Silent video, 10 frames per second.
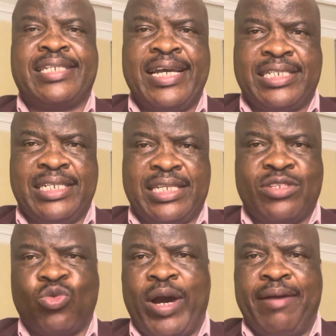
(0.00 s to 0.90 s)
churches
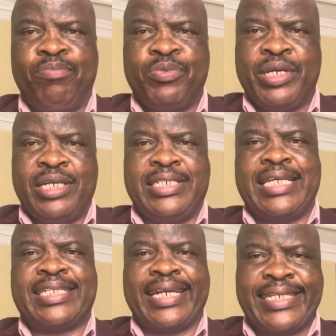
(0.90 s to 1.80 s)
as well
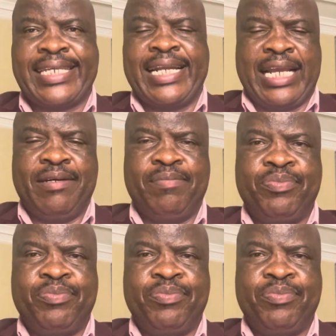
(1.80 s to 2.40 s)
just recently.